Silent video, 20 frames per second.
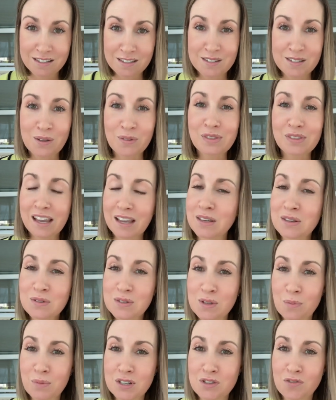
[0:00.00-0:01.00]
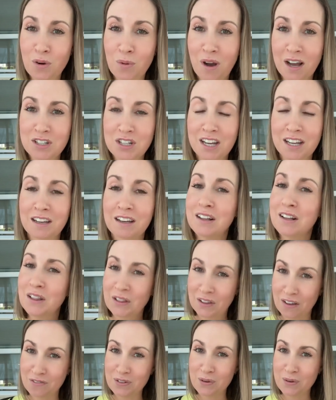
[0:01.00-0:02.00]
So thank you so much for watching.
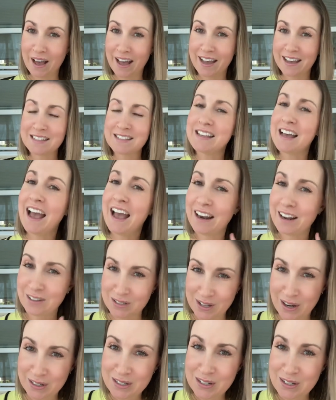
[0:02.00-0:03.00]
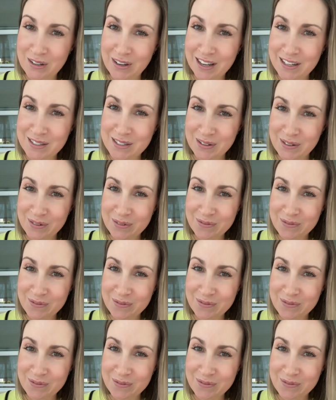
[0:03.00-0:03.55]
Love you guys, and I'll talk to you guys soon.